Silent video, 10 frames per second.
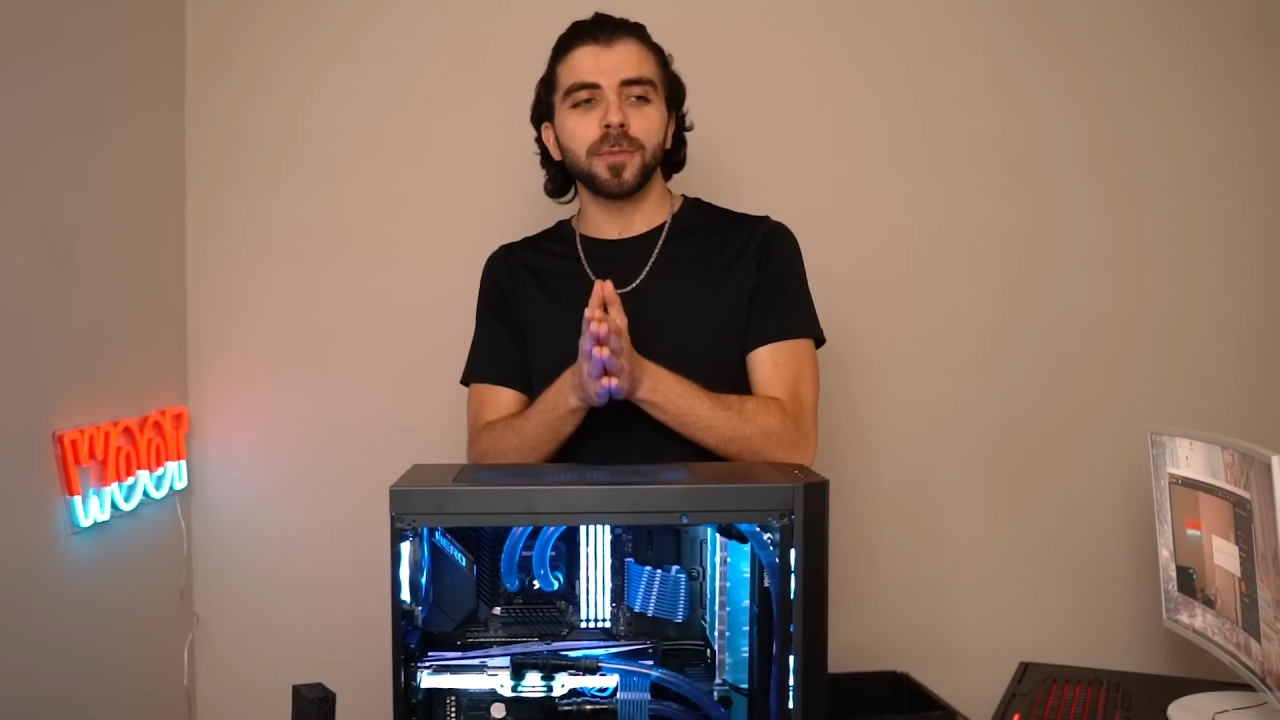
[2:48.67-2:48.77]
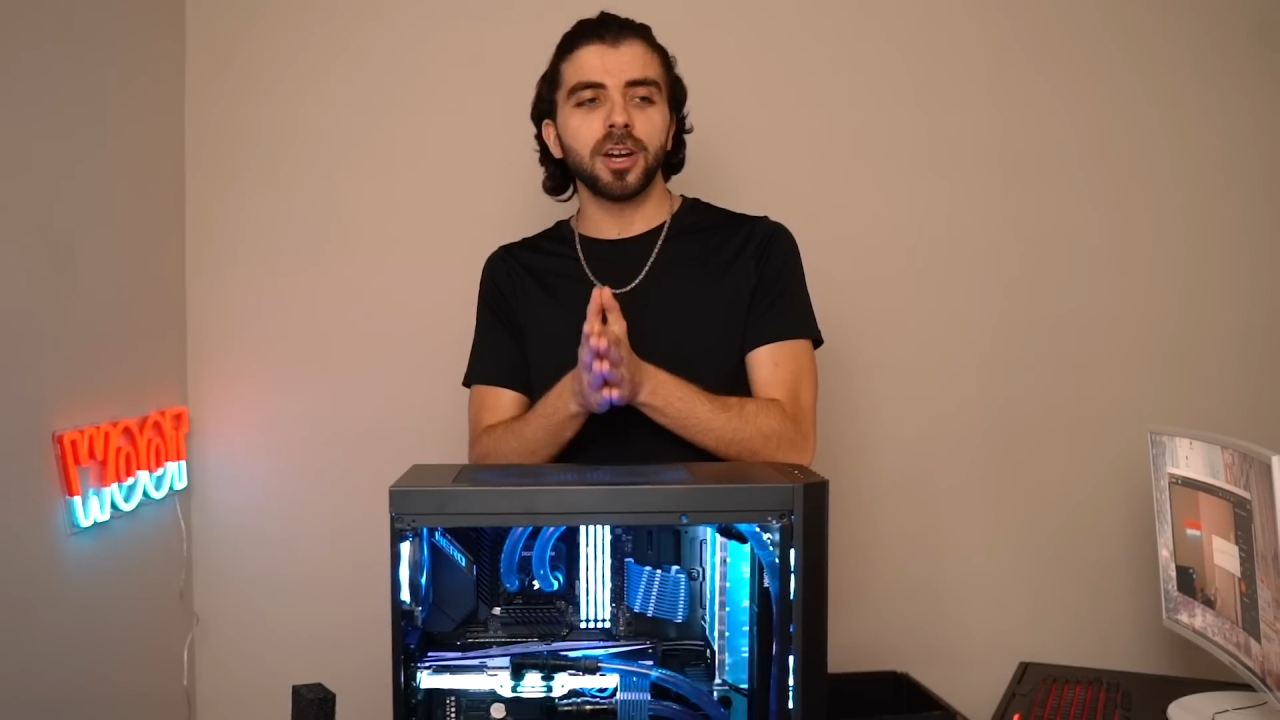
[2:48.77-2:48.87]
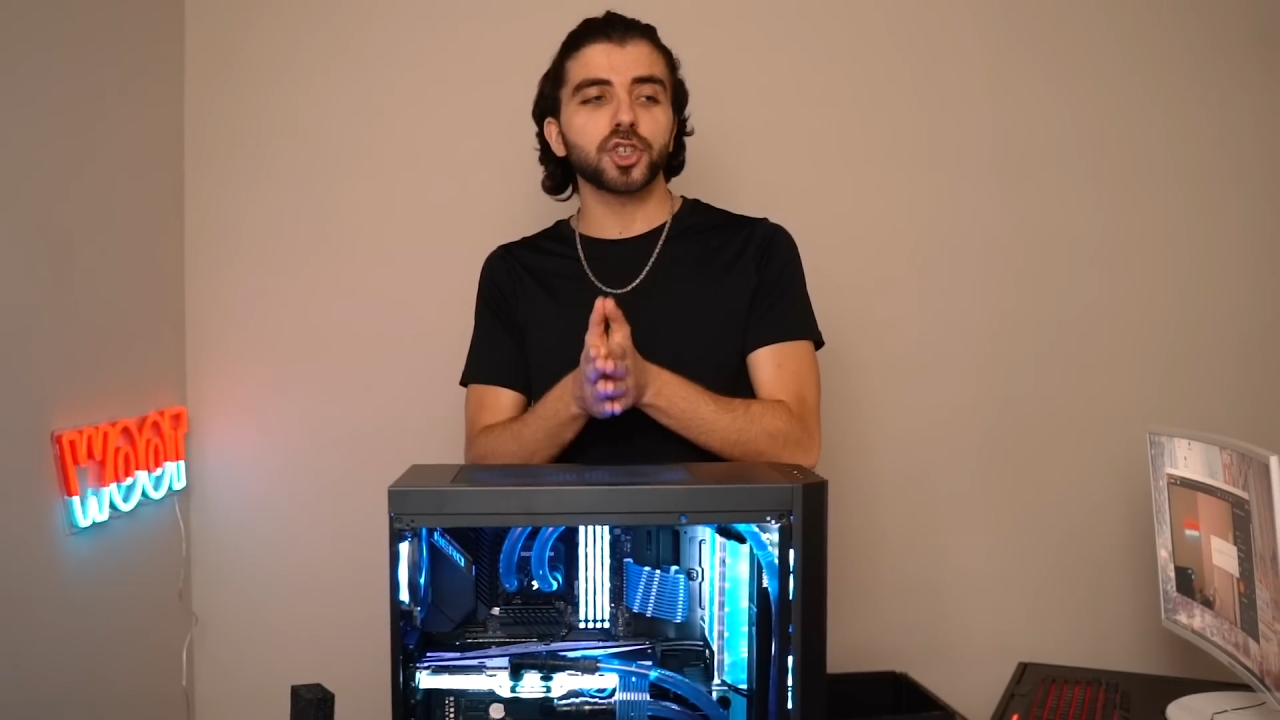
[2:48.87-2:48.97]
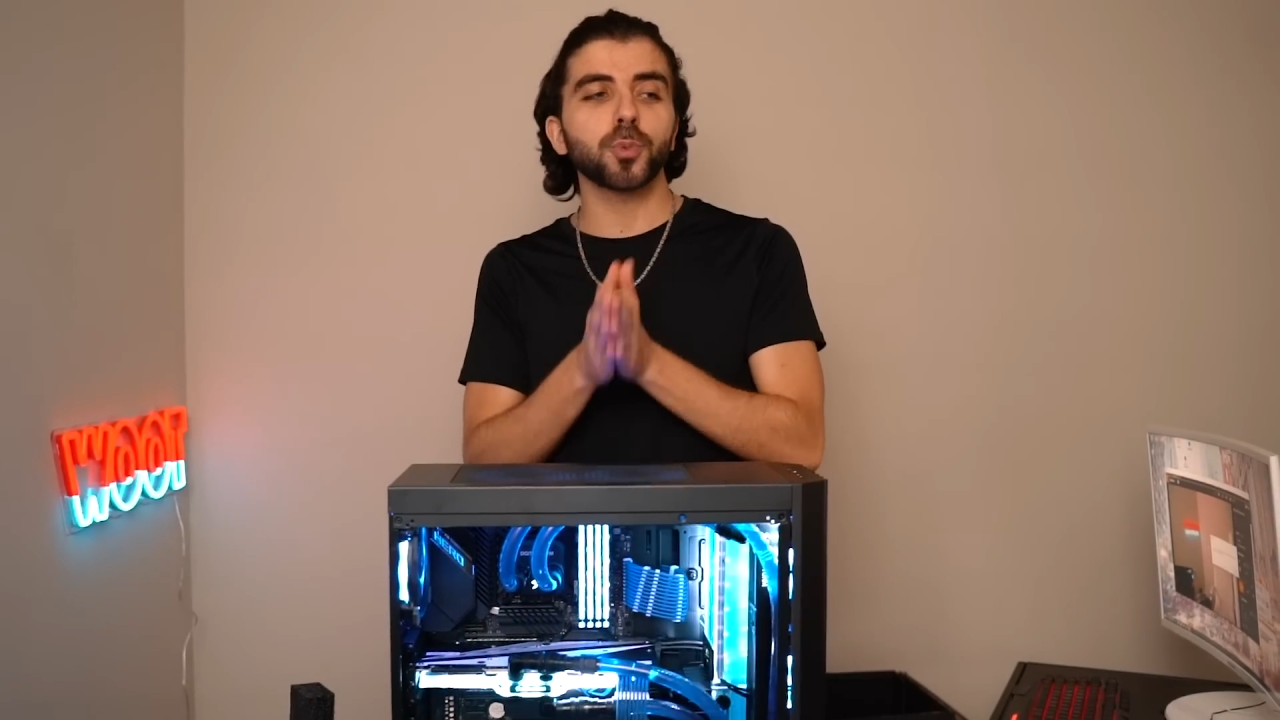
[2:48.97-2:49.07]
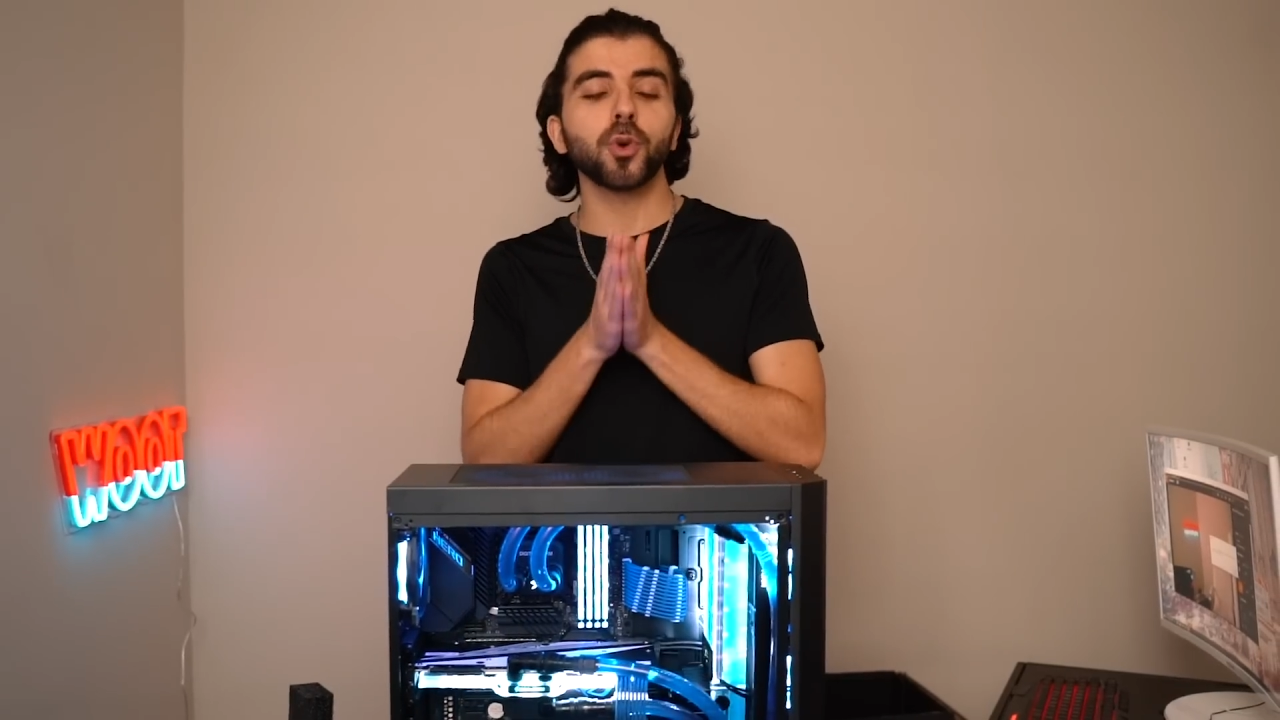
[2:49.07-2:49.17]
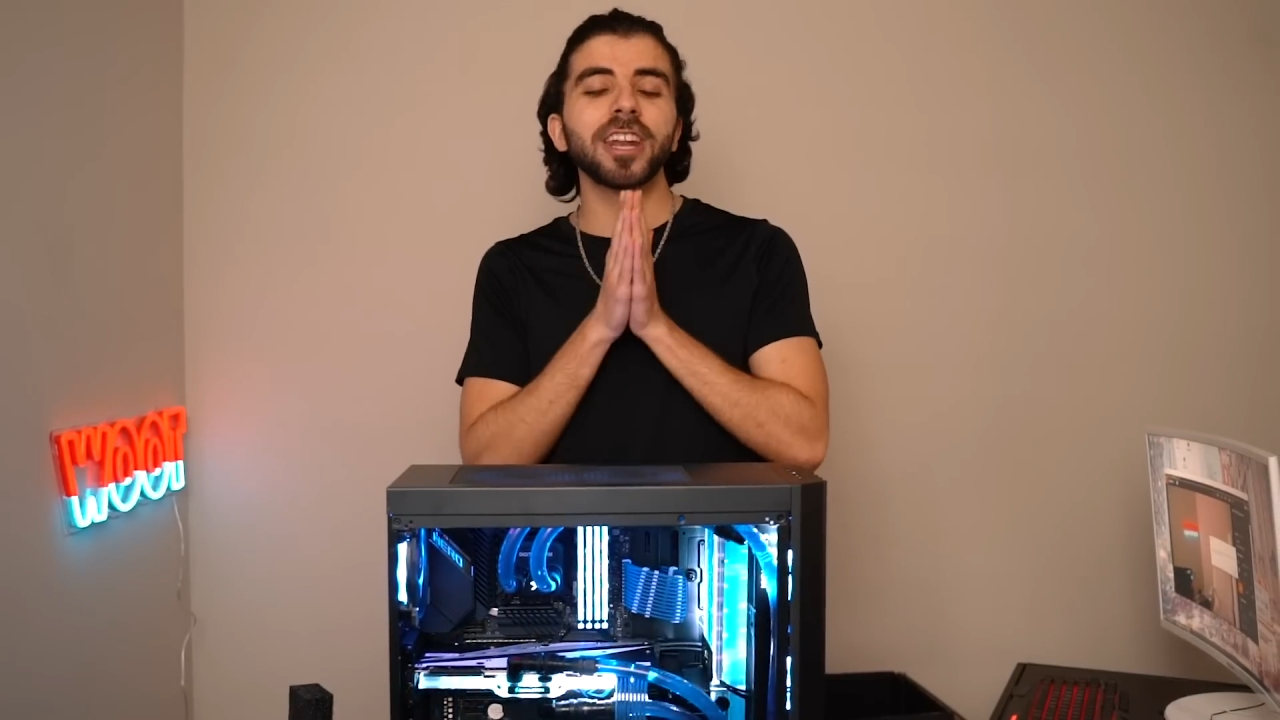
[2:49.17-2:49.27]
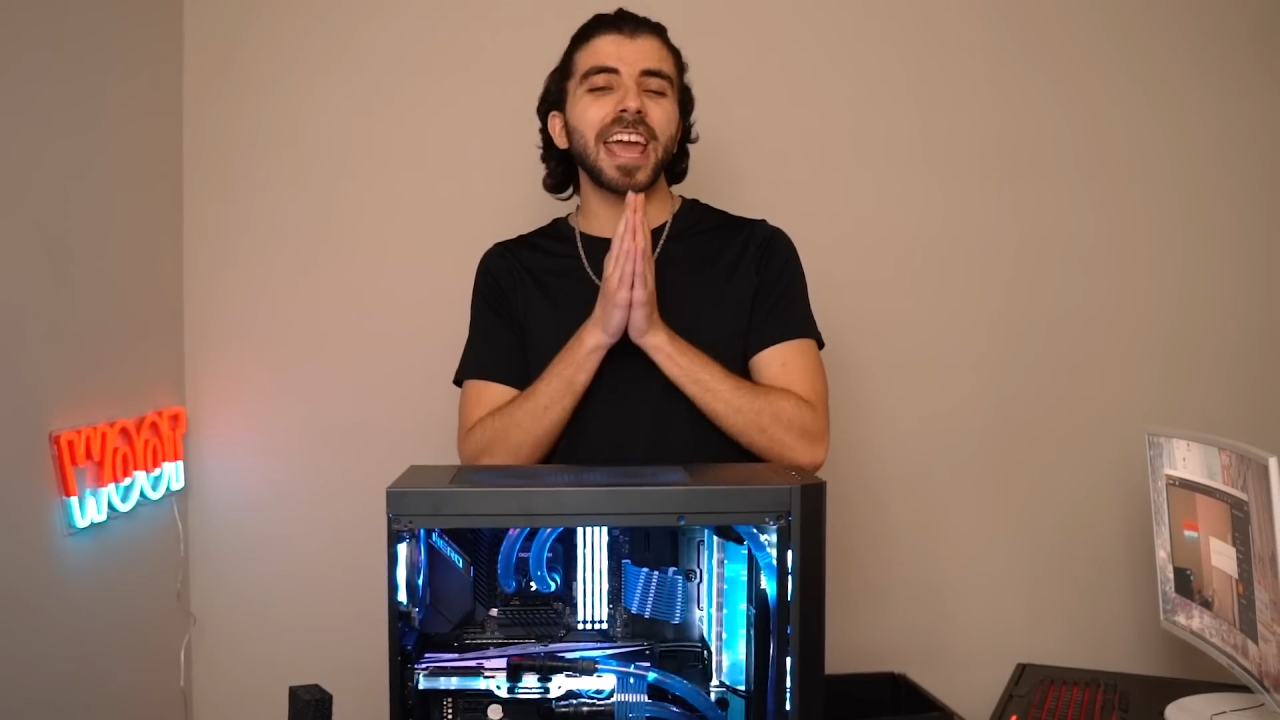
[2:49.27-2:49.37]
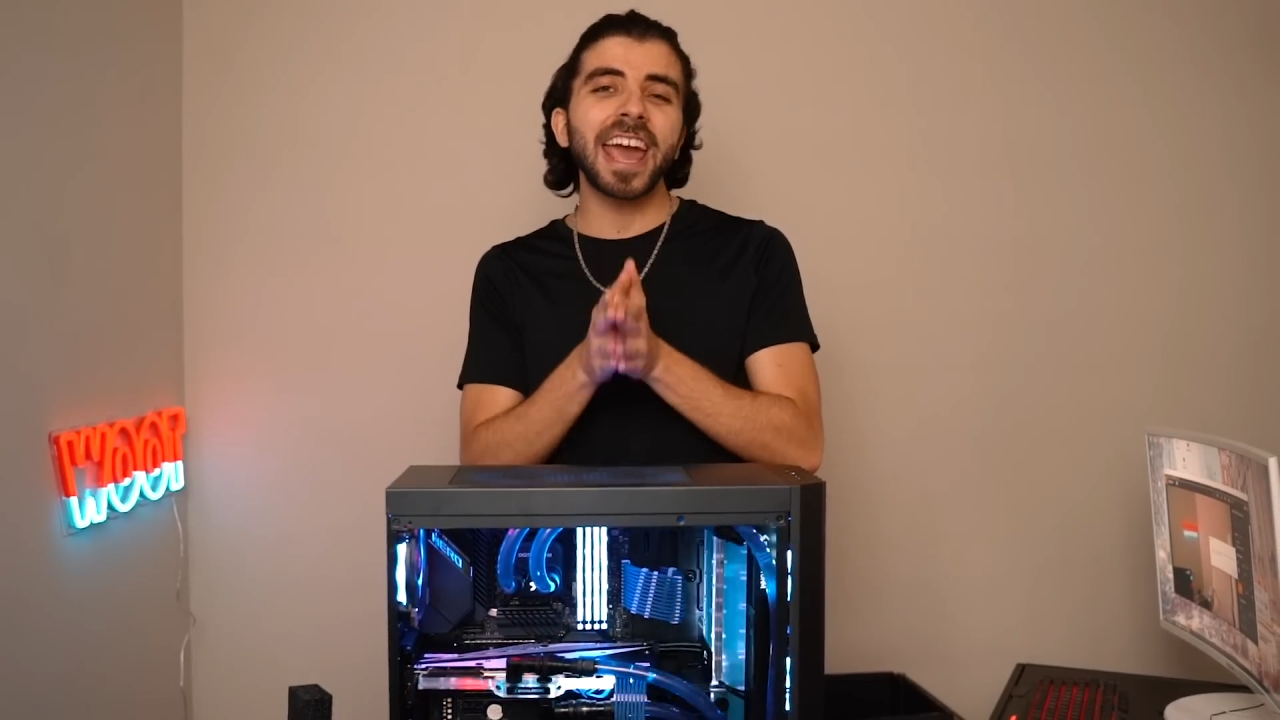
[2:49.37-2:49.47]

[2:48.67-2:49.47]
much run